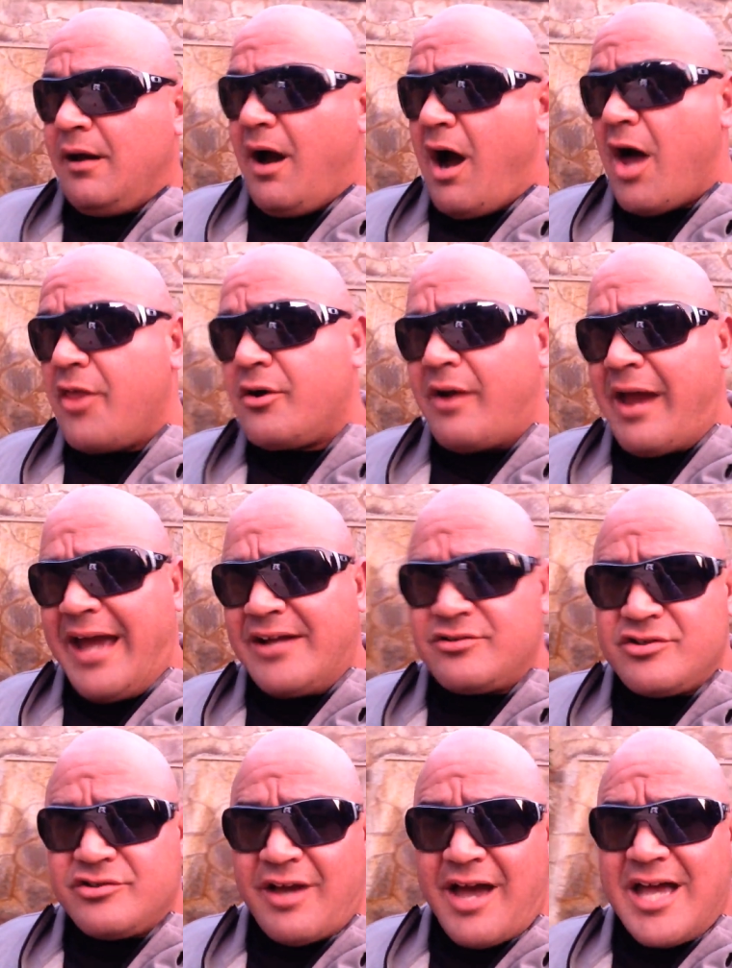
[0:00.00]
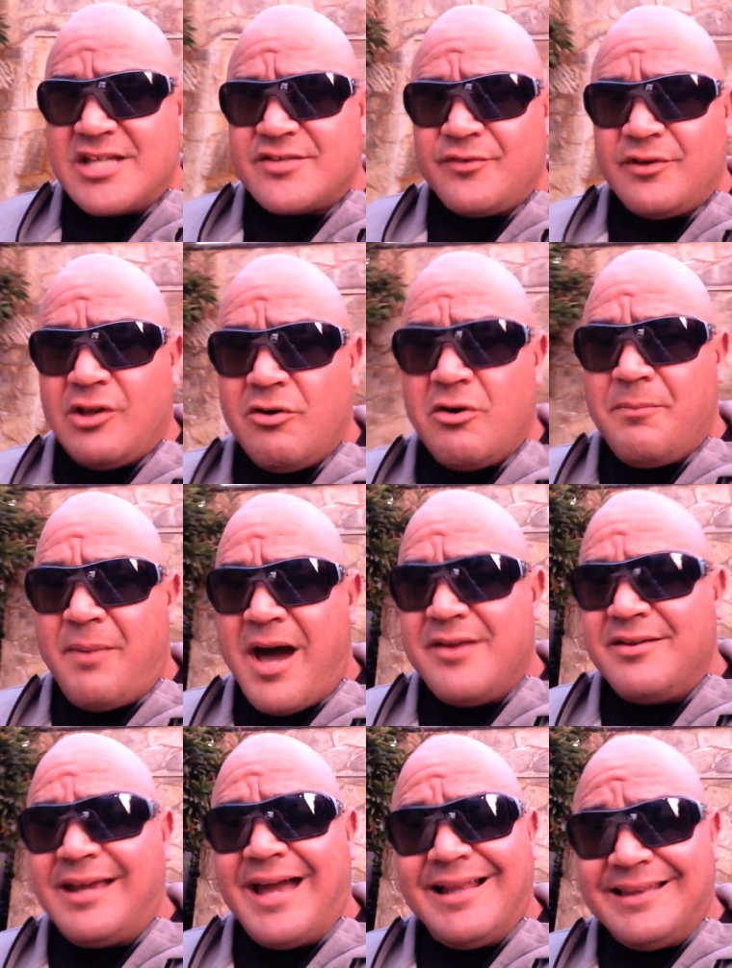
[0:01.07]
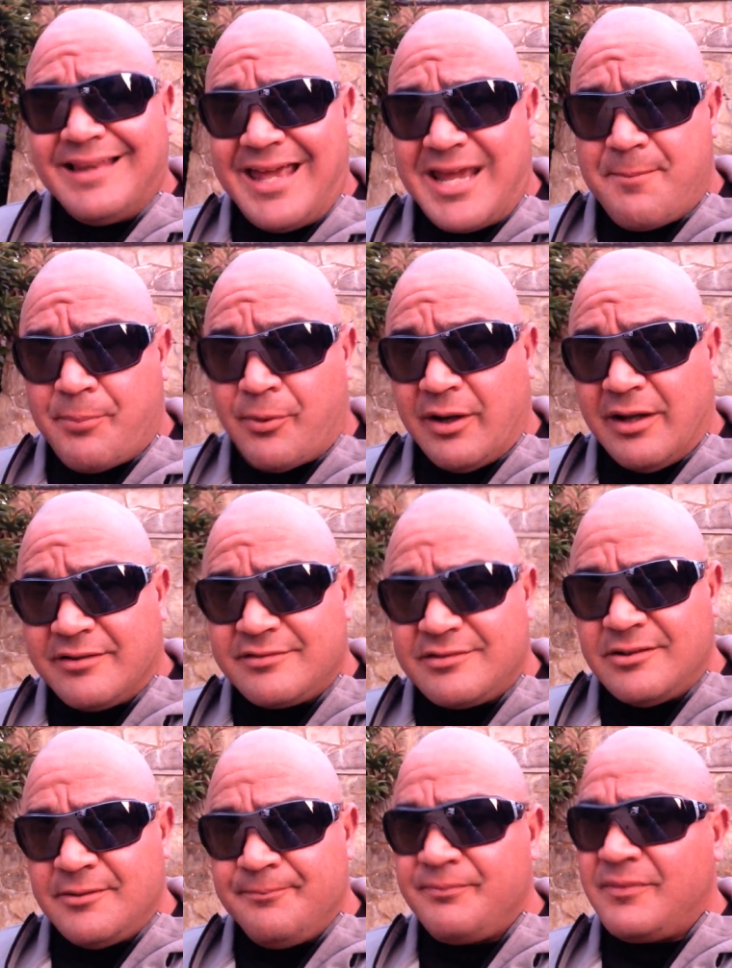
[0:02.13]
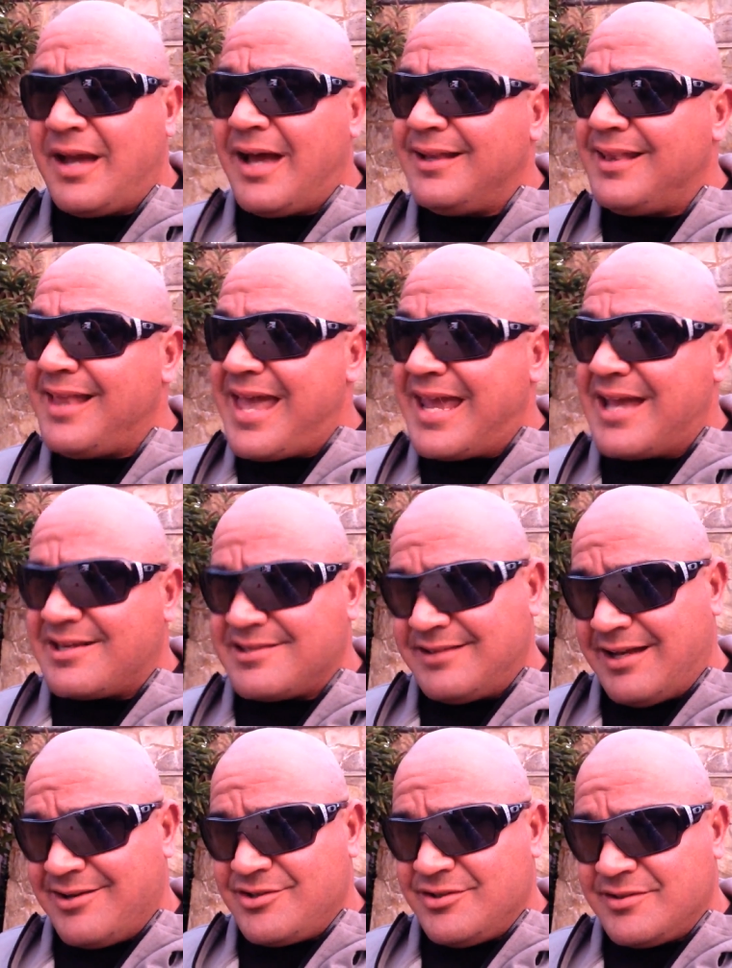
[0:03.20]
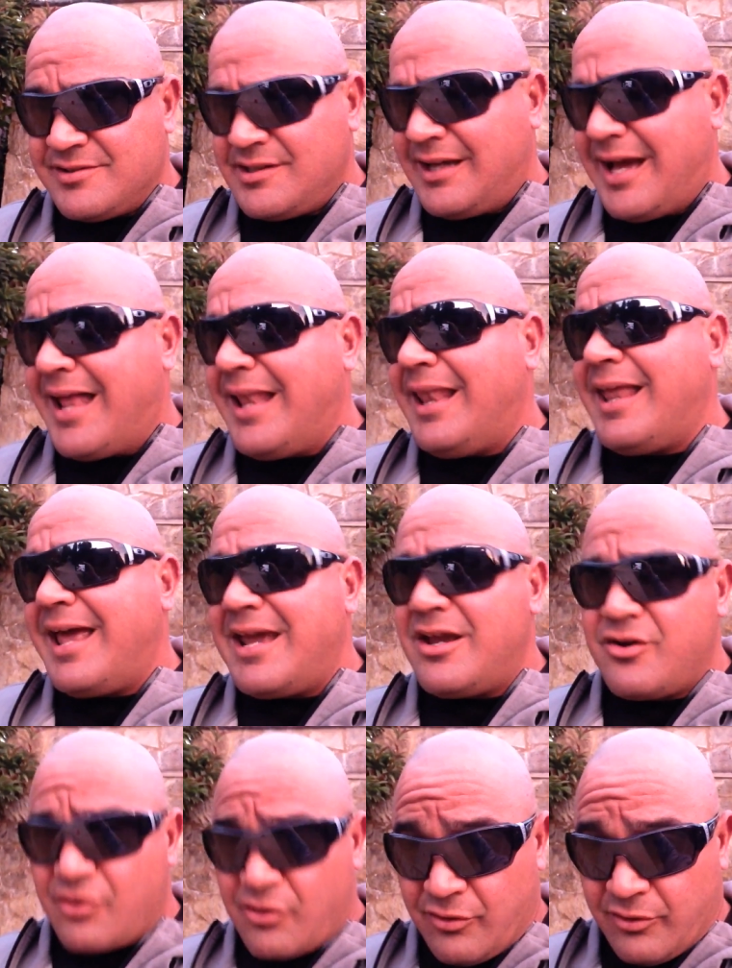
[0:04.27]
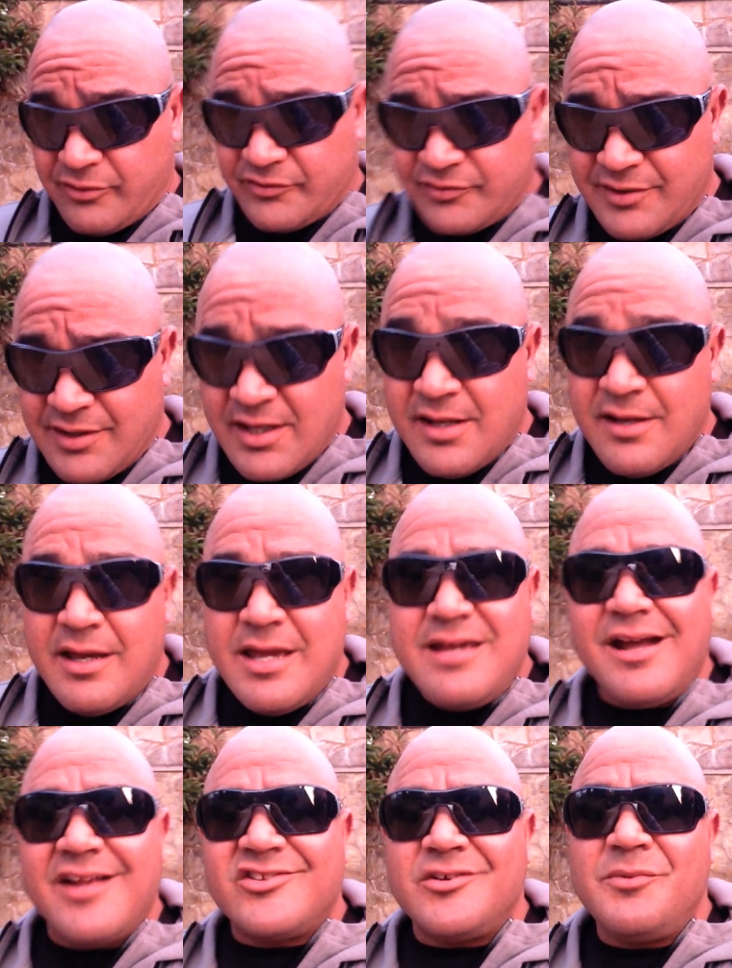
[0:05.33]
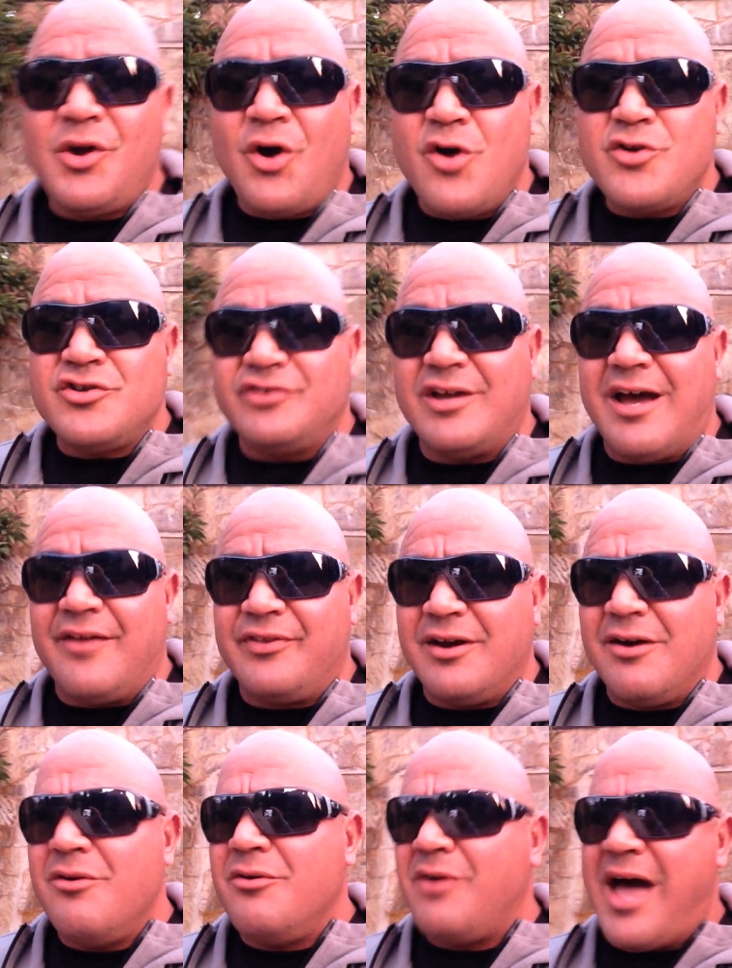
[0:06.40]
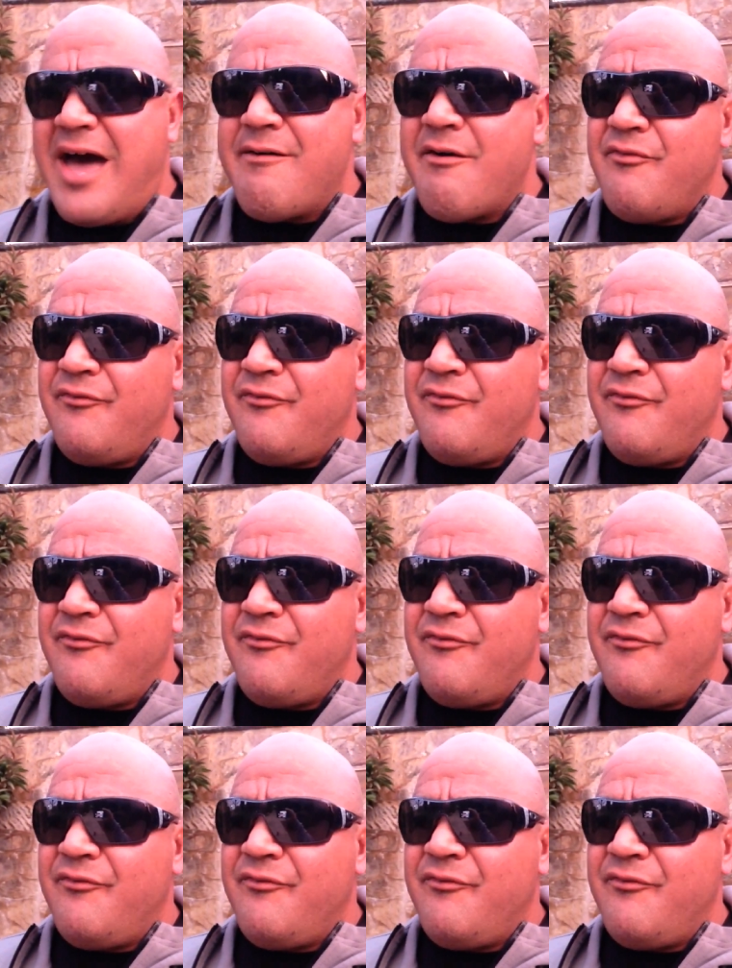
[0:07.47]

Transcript: Other exercises for lower body, you got leg press, you got leg extensions, you got leg curls. You got some coaches out there who have a